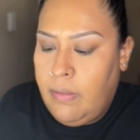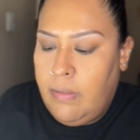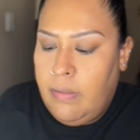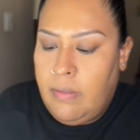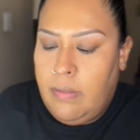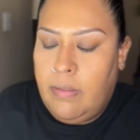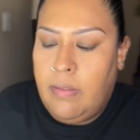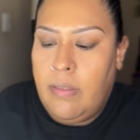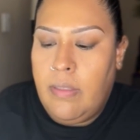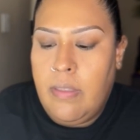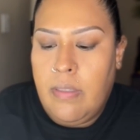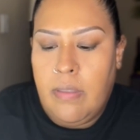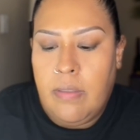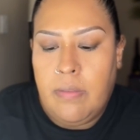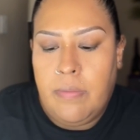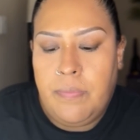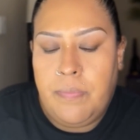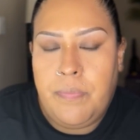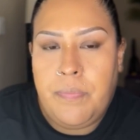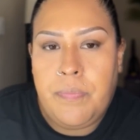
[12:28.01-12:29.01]
So
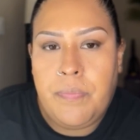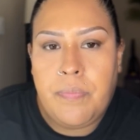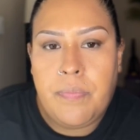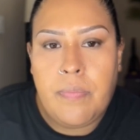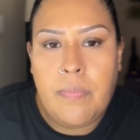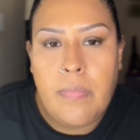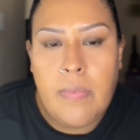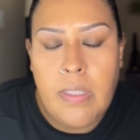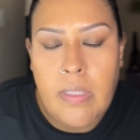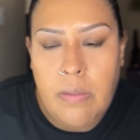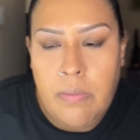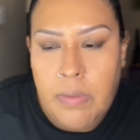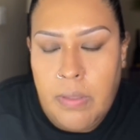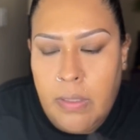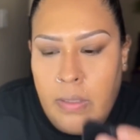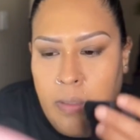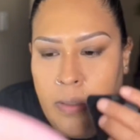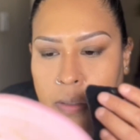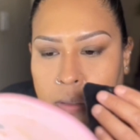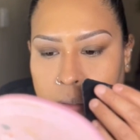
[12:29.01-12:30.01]
we're gonna
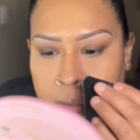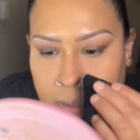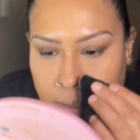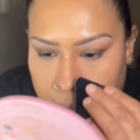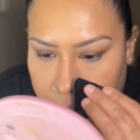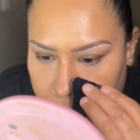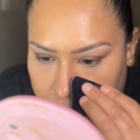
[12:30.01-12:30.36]
do that.